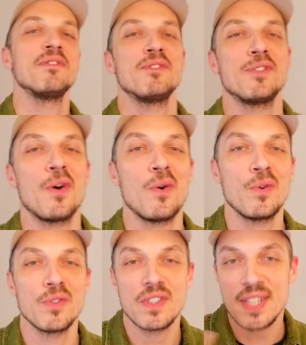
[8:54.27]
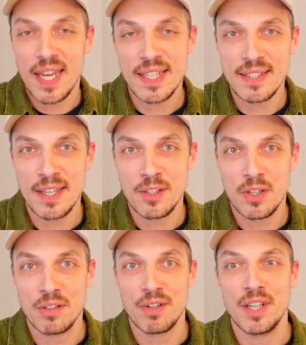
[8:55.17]
So static site
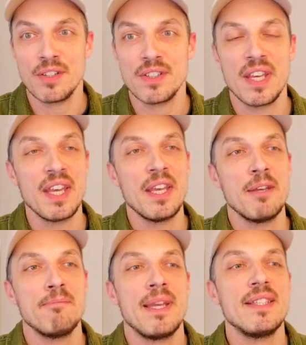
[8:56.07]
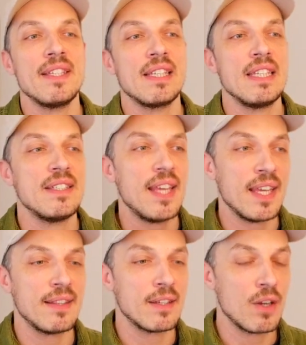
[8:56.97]
generators basically
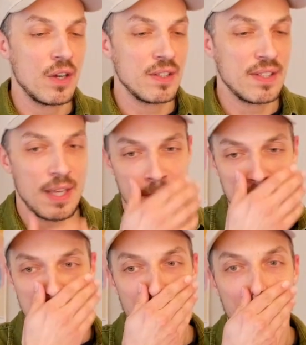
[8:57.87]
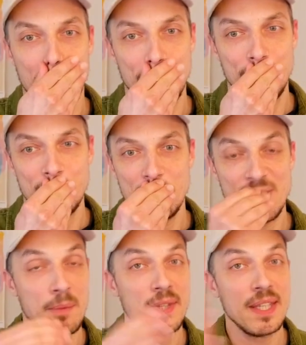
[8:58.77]
take the concept of
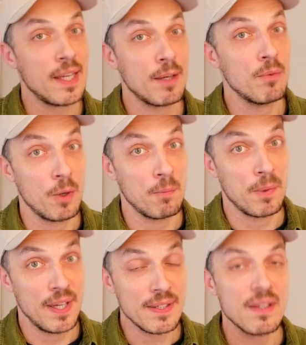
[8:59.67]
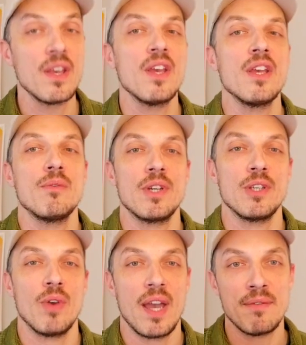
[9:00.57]
something like WordPress, where
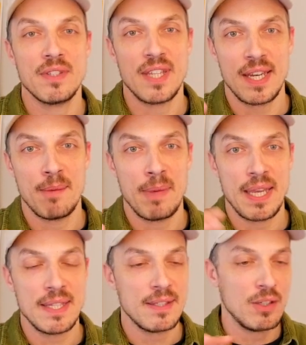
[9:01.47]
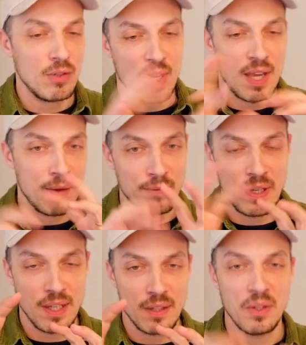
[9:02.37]
you have a database and you have
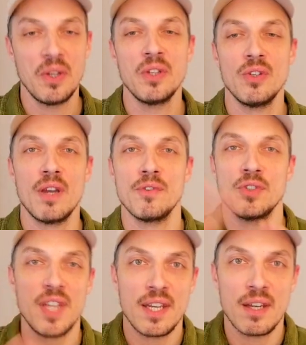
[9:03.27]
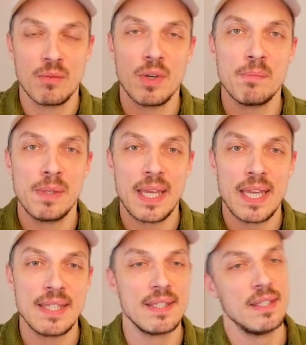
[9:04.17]
your data in one
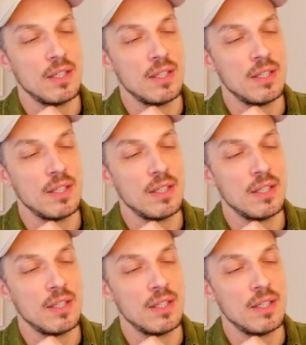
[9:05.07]
place, and then